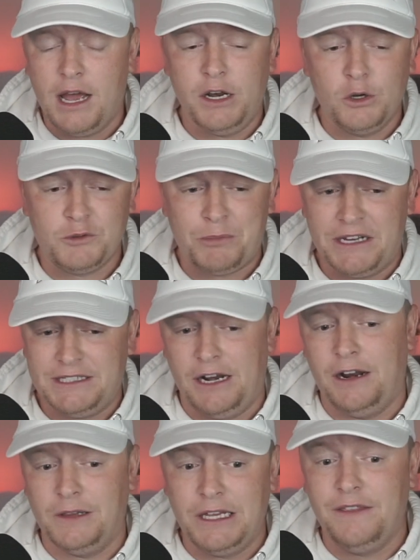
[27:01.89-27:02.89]
No surprise
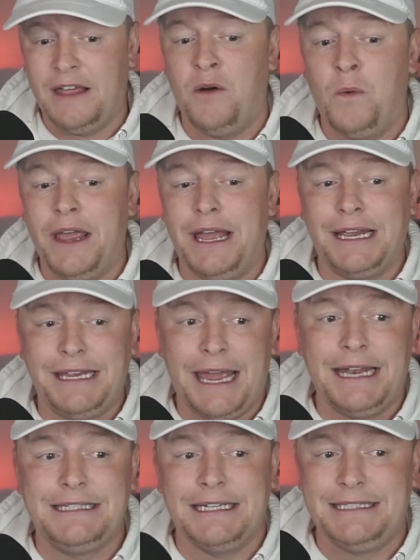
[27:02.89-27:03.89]
there. I lean that way
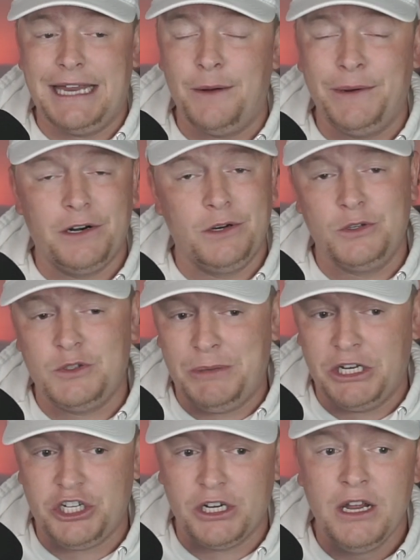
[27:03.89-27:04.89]
again today. We don't know who's
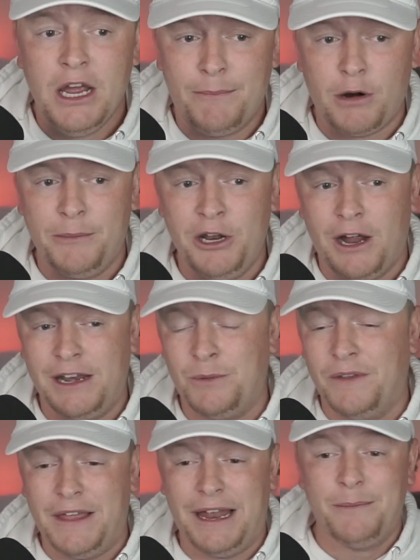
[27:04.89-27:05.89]
pitching. Probably not
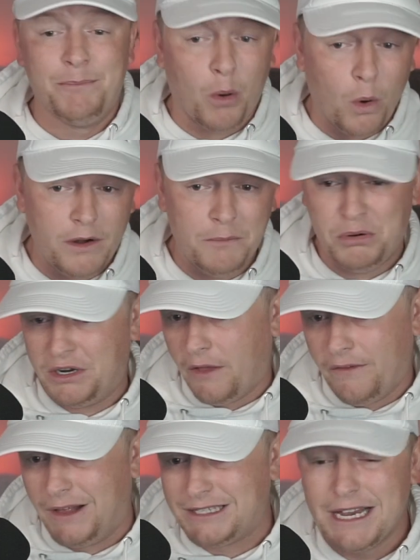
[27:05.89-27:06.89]
anyone that important, but
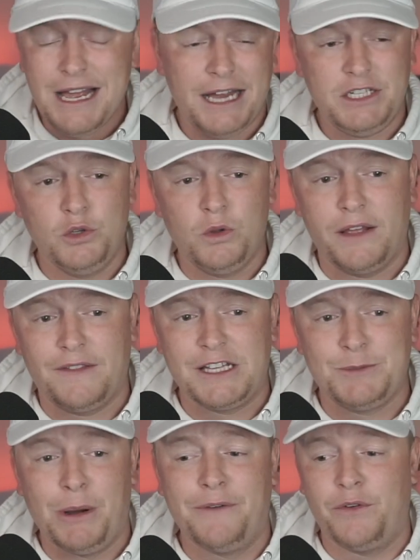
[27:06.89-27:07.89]
nonetheless, I do like that
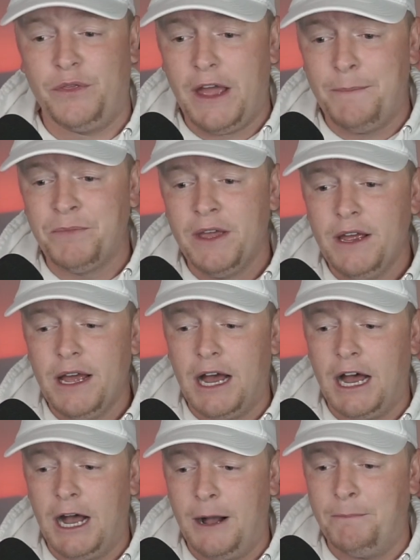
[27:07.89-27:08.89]
spot for them.
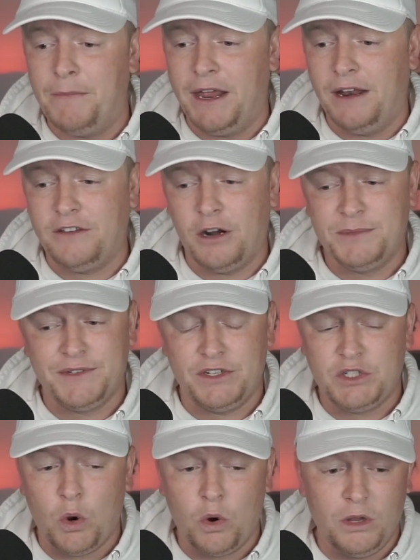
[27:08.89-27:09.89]
And in terms of a
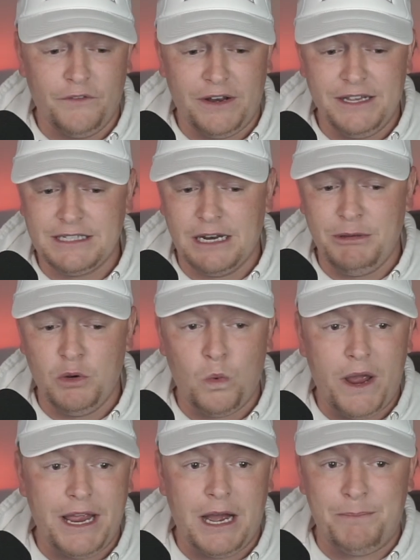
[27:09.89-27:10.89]
total, if it is going to be
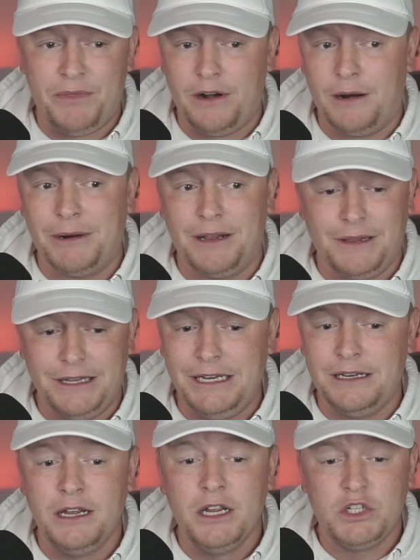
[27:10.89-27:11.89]
way up there, I'm going to
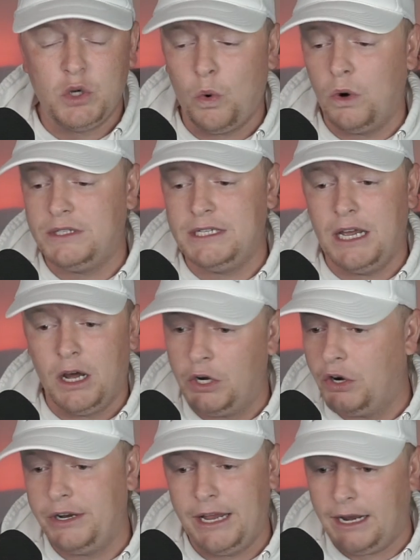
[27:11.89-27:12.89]
lean towards the
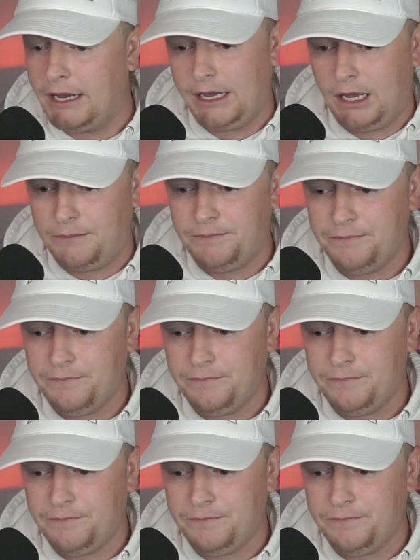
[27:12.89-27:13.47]
under yet again.